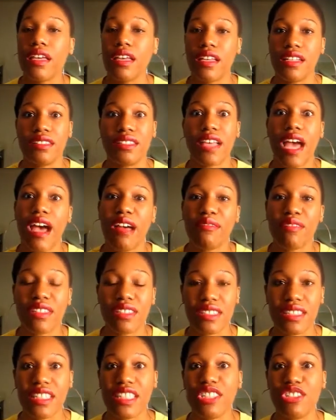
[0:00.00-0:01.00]
it's
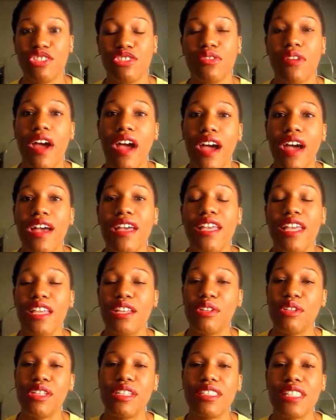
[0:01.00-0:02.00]
obviously dry and
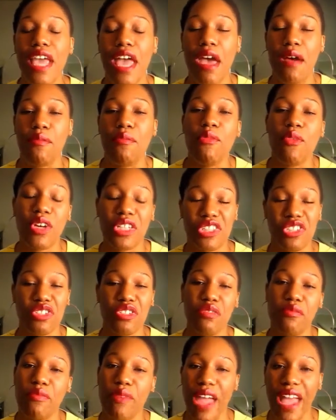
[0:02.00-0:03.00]
you need to add
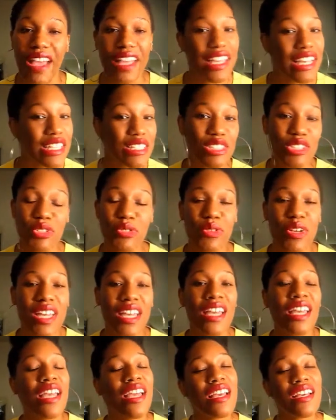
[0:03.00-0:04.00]
moisture back into
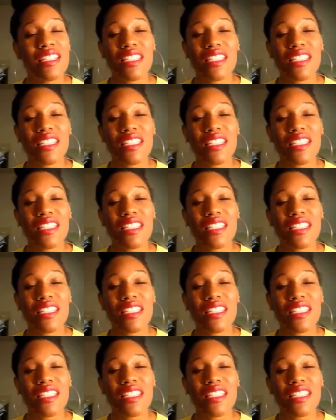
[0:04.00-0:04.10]
it.